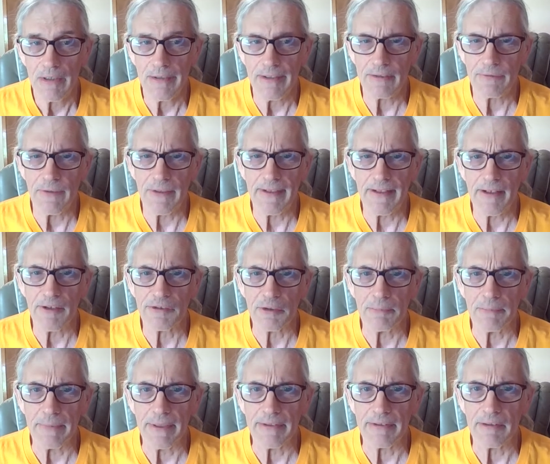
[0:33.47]
These videos are
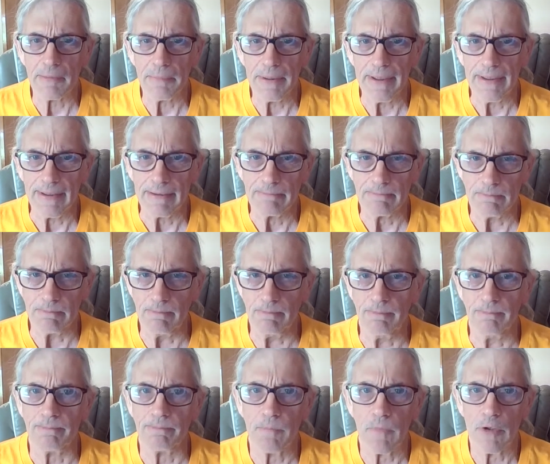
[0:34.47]
meant to be
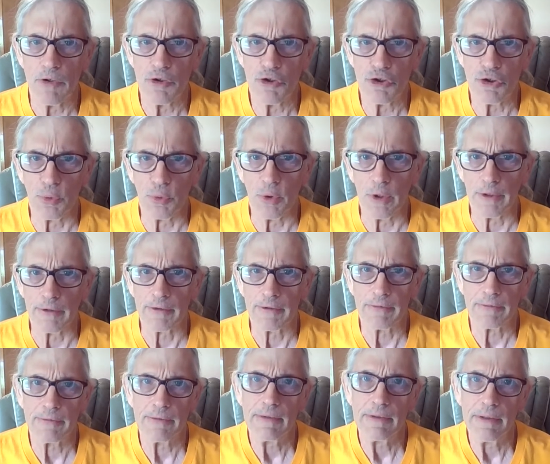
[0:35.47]
short,
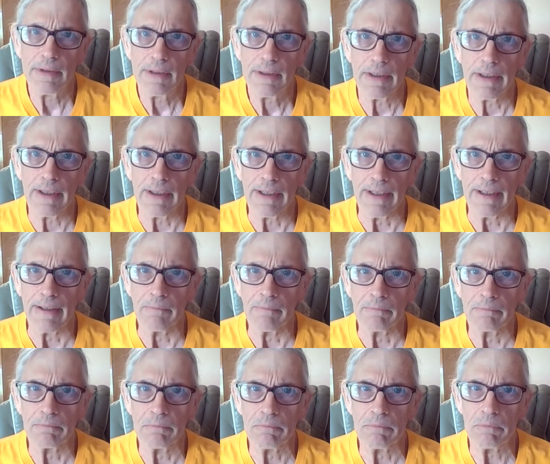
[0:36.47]
uh,
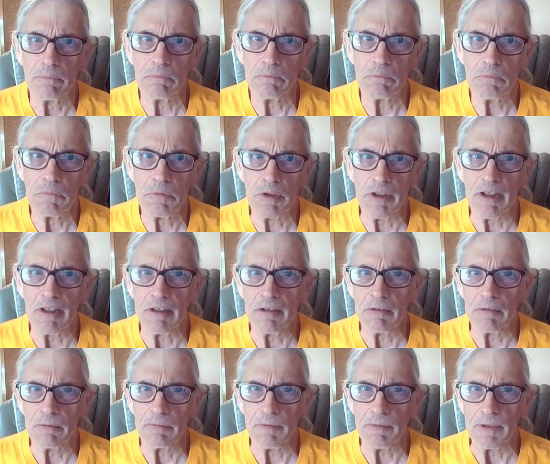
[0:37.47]

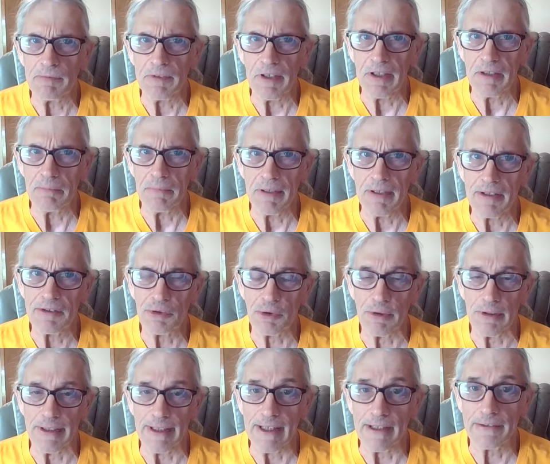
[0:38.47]
10 to 15 minutes
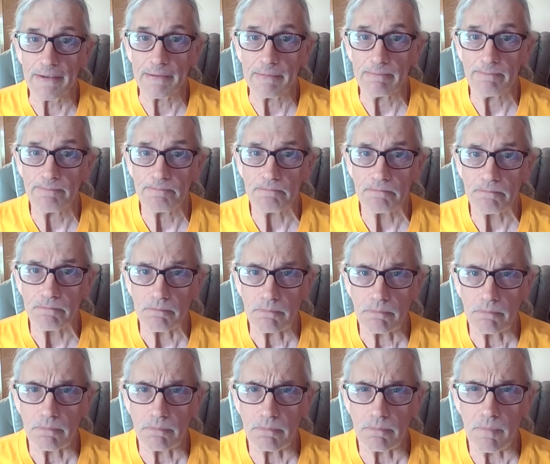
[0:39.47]
or less,
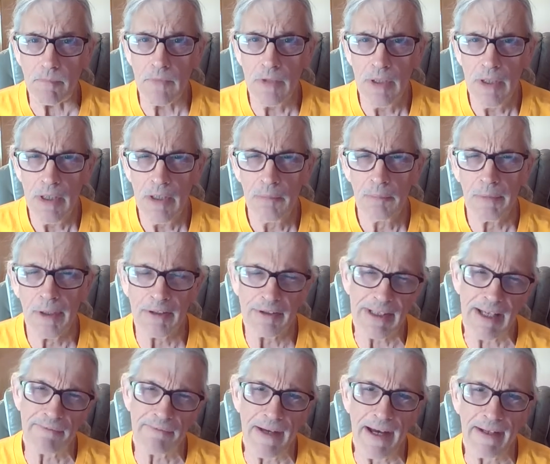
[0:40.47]
because
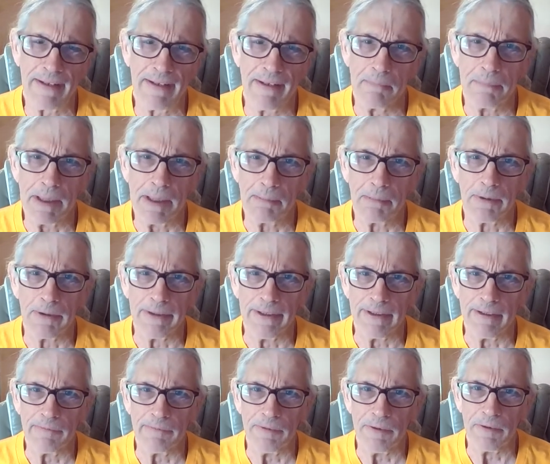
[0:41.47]
I find that people
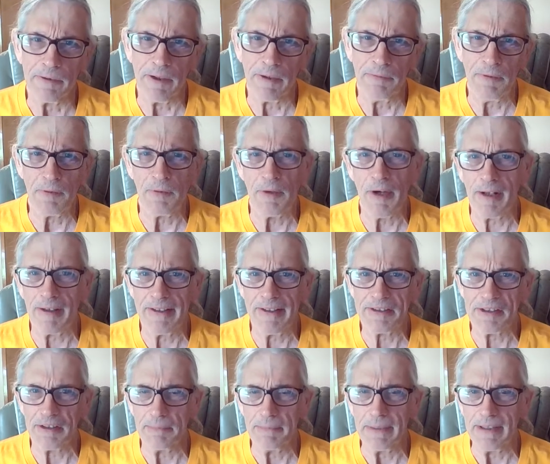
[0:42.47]
that if you've got to
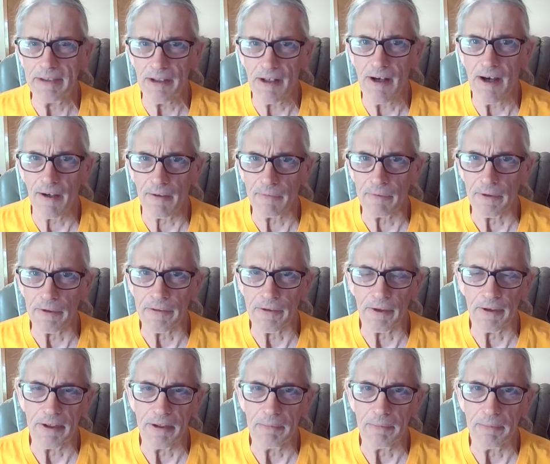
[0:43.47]
listen to me talk for
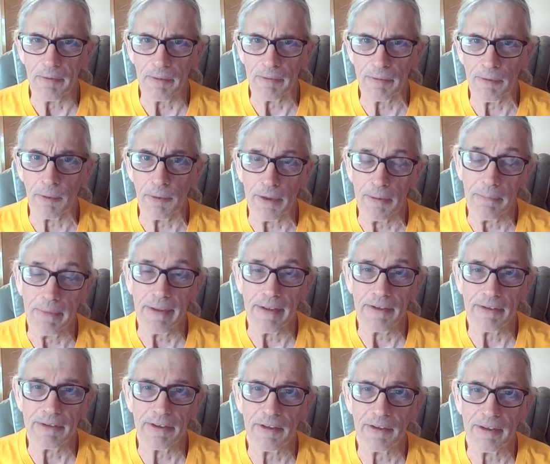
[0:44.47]
30 or 40
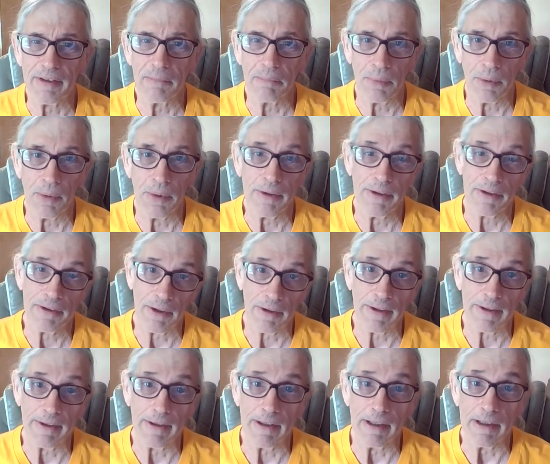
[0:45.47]
minutes, you're going to get bored,
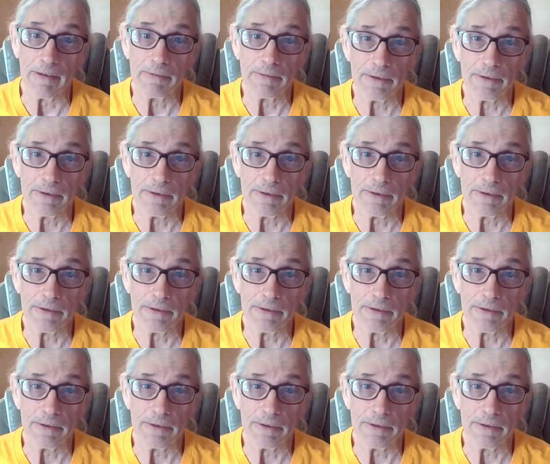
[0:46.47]
turn it off.